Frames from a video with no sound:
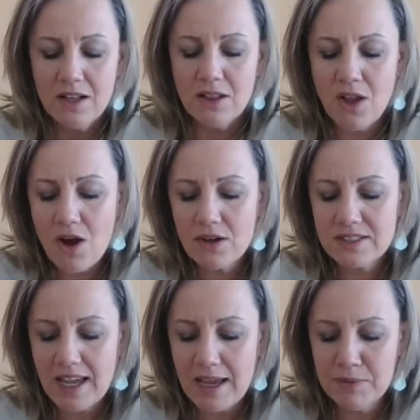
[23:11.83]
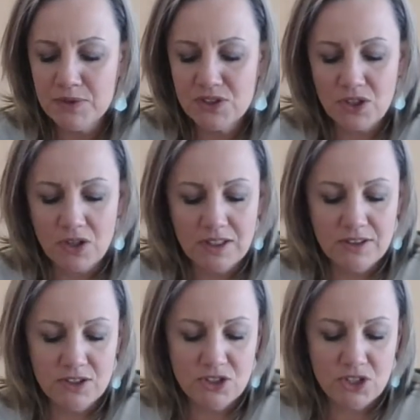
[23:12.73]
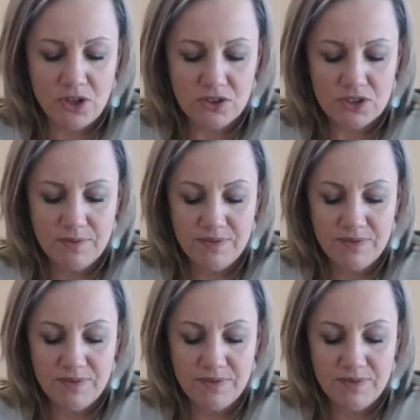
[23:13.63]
long tables circling the church.